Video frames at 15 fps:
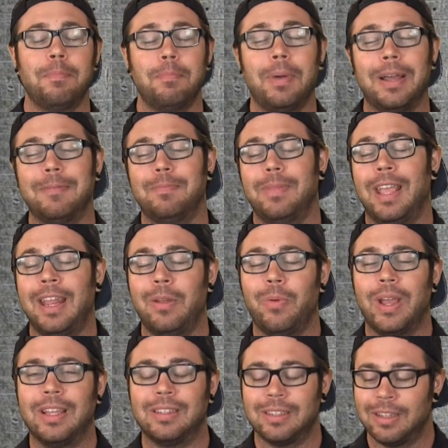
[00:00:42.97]
But
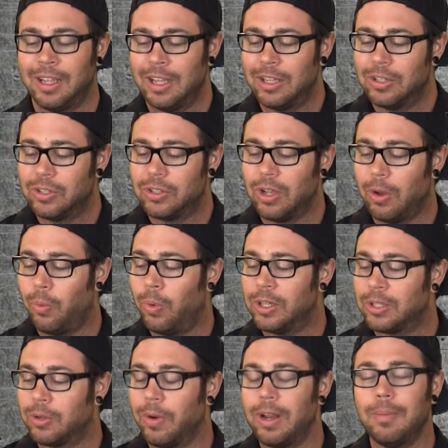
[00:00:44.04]
anyways, so
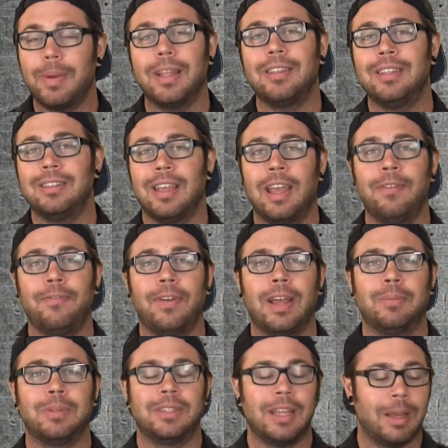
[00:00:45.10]
what's great about these
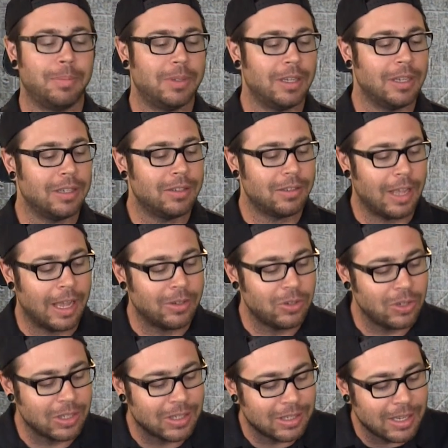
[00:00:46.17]
N-FAB steps is, as
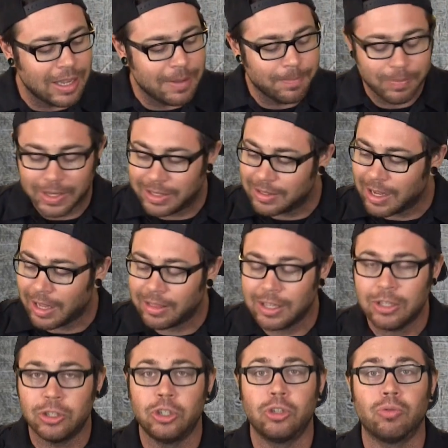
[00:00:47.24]
you can see, it's got
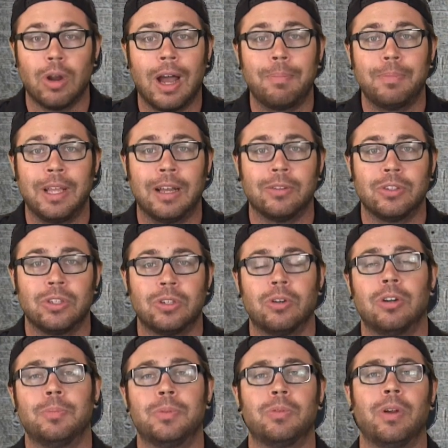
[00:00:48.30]
these drop-down
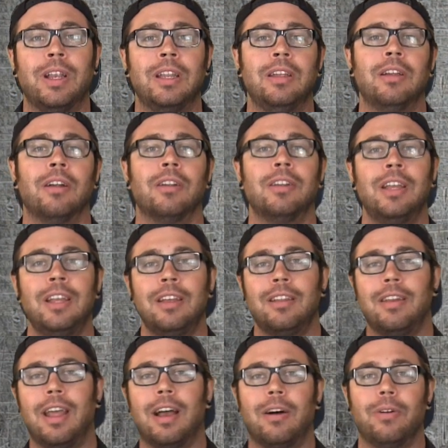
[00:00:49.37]
stirrups right here.
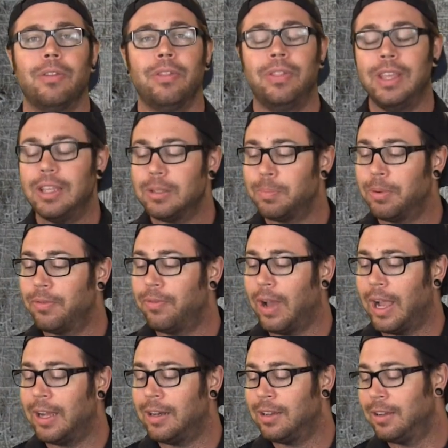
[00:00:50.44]
Now, these
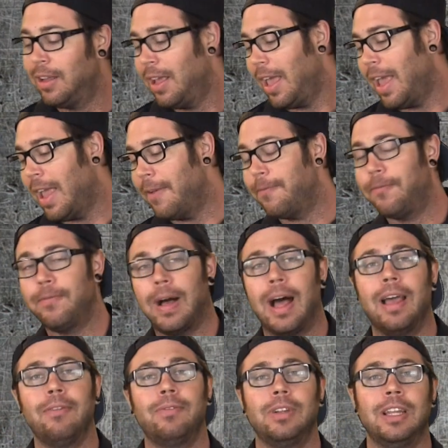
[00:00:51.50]
provide a
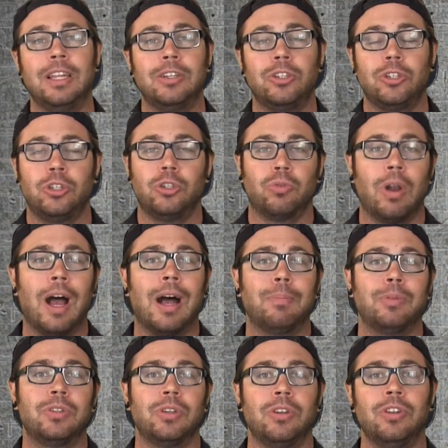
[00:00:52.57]
5-inch
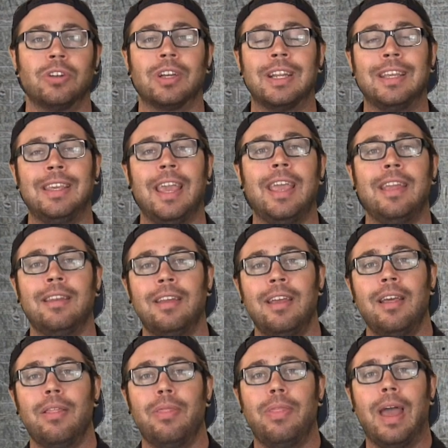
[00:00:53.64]
drop, so you're going to gain
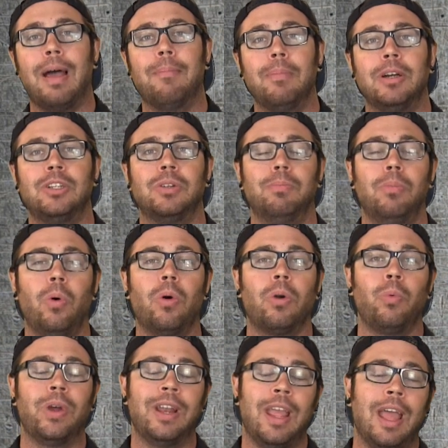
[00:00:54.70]
that much
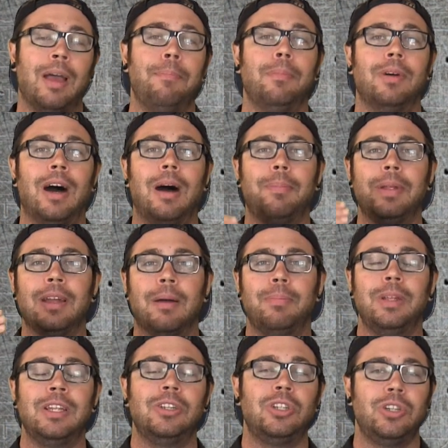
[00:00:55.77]
more when hopping
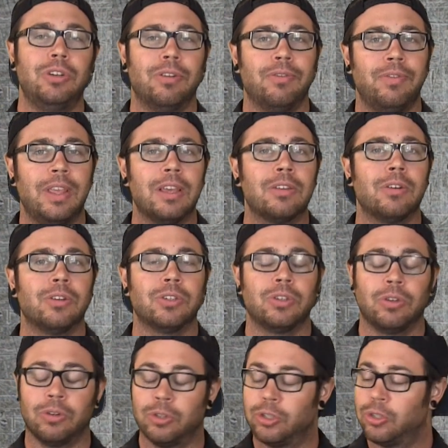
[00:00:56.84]
up into your vehicle.
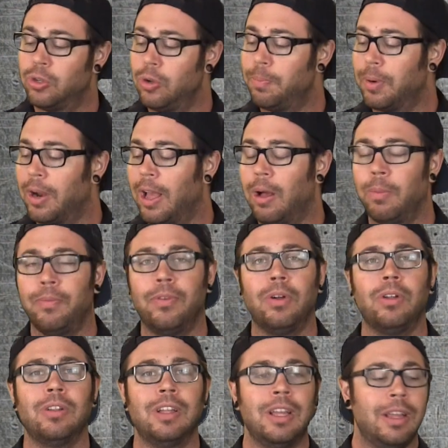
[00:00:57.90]
So they're super
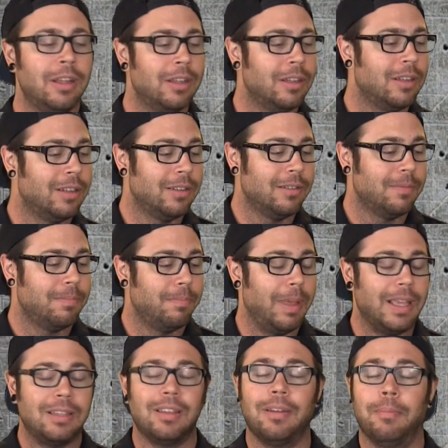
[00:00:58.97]
helpful.
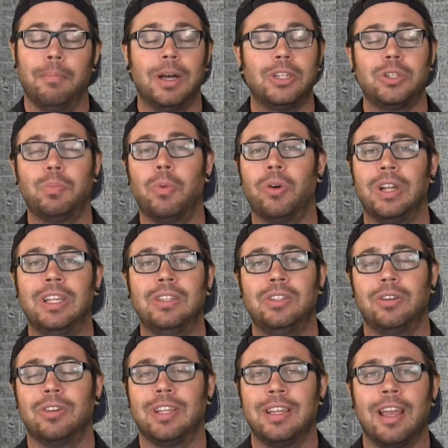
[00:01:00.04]
Makes it much more
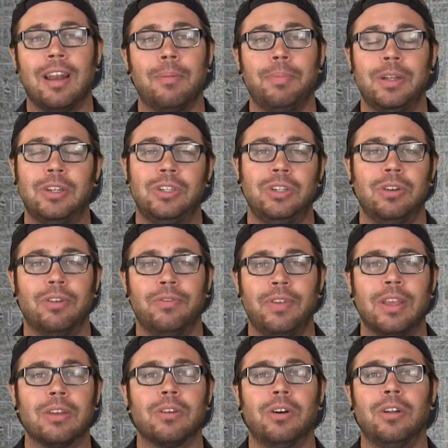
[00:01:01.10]
easier to get up into your
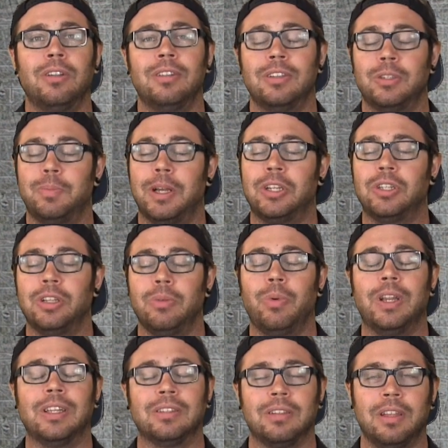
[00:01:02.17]
vehicle, especially
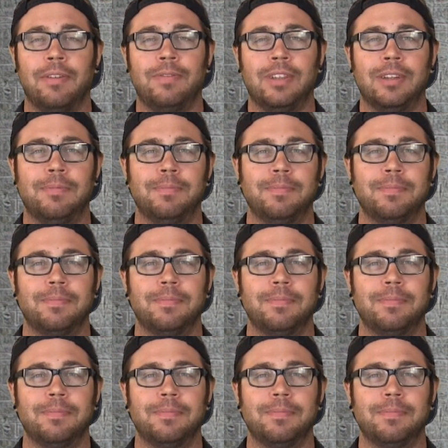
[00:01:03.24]
when it's lifted.